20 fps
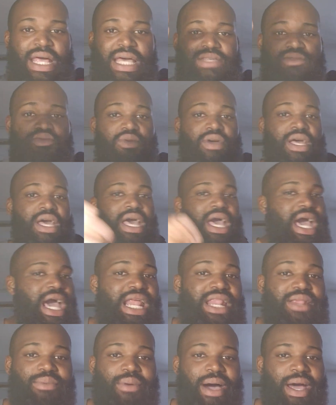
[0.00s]
That's what
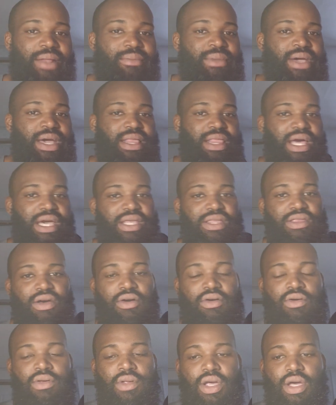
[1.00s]
anybody, man, like
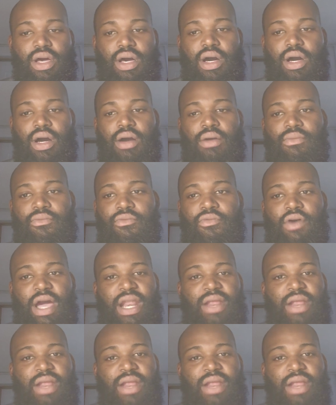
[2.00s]
but